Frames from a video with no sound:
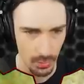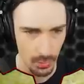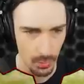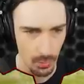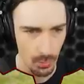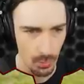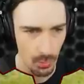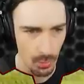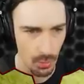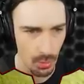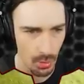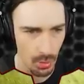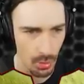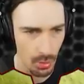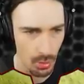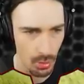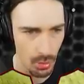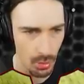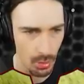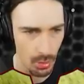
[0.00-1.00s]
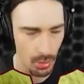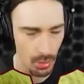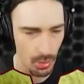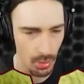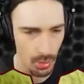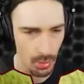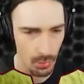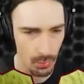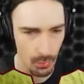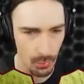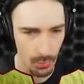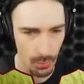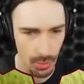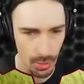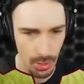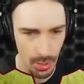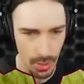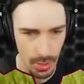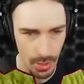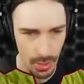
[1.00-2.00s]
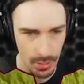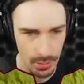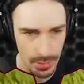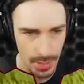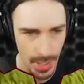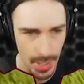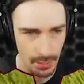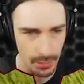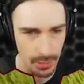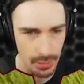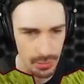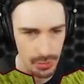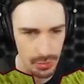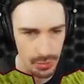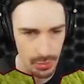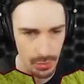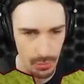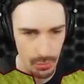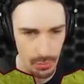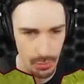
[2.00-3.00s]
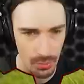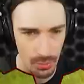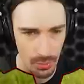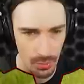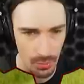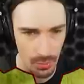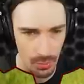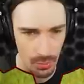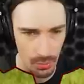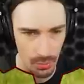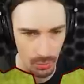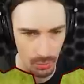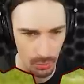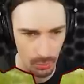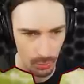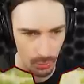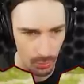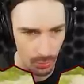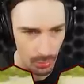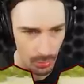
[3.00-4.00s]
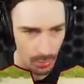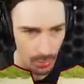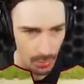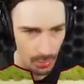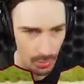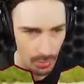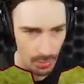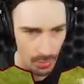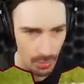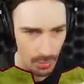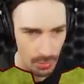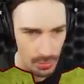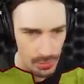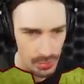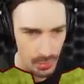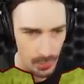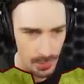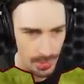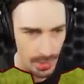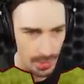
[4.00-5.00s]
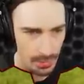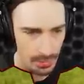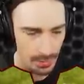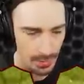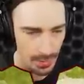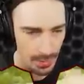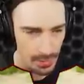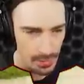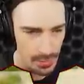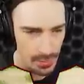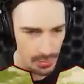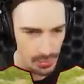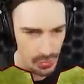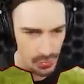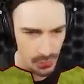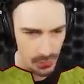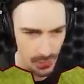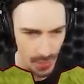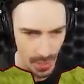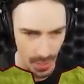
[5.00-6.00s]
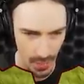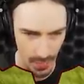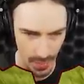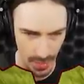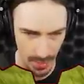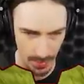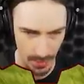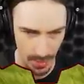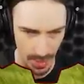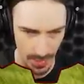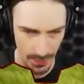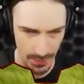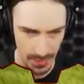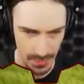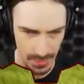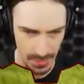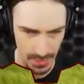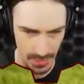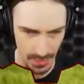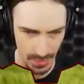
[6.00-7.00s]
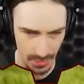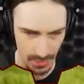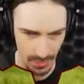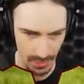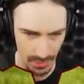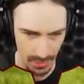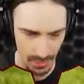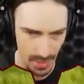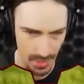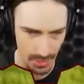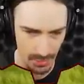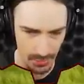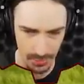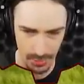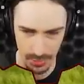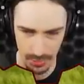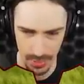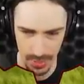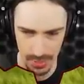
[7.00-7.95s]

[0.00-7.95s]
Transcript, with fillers: Whoa, what? That looks so cool. So we got lasers firing upon this thing. I don't know.